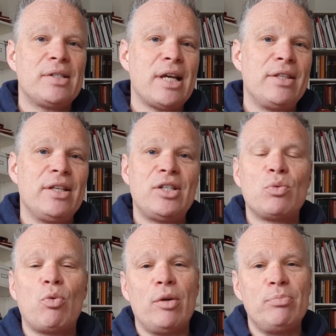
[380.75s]
say, this
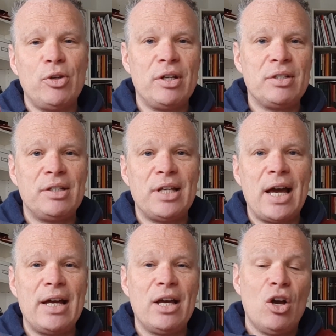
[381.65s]
is what I'm doing
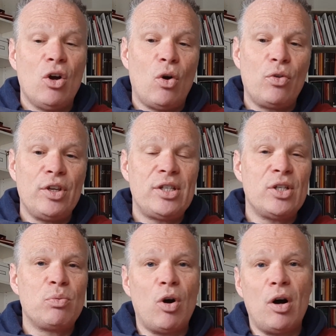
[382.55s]
today, or this
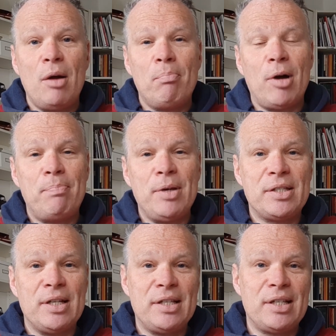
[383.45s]
is what my
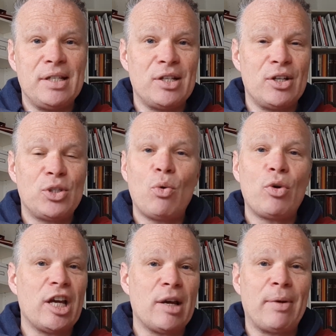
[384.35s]
business is uh,
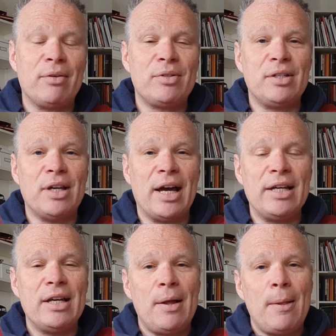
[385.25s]
talking about
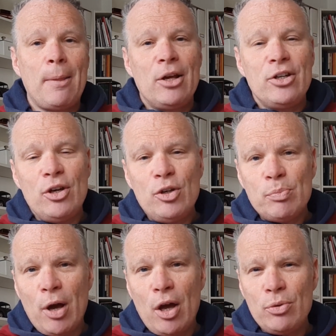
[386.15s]
today,
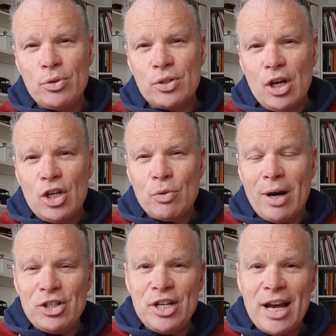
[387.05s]
use posts to
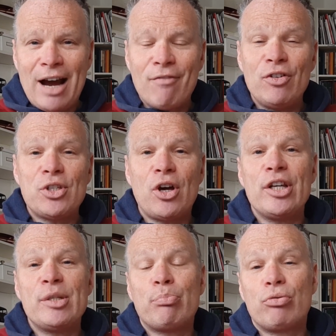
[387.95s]
actually
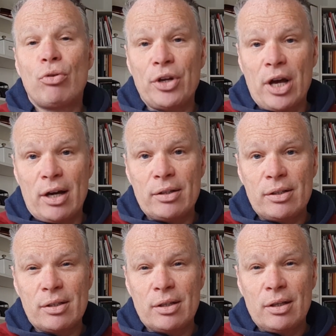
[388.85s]
advertise
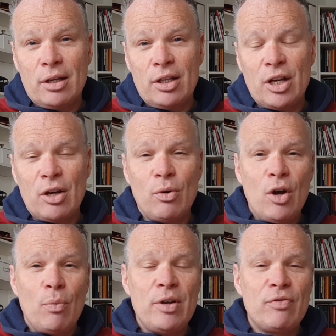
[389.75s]
products. Now,
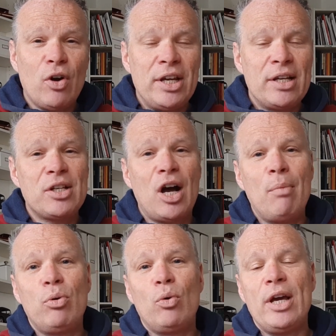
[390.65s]
we've got an
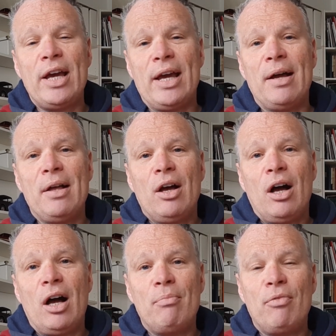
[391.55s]
example here
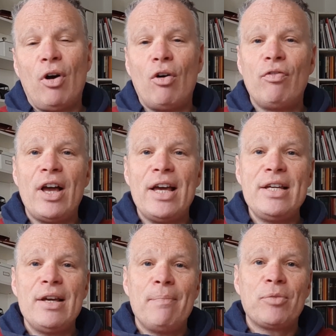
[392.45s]
um, of
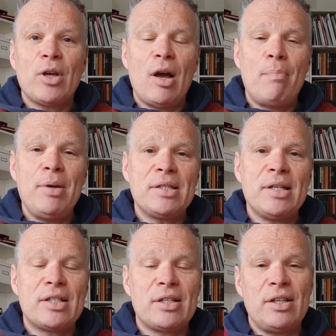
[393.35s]
a a
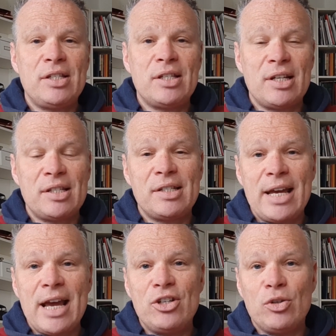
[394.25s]
business, so this is an
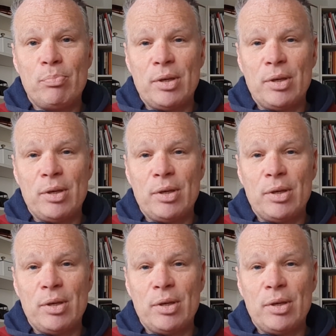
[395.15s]
estate agent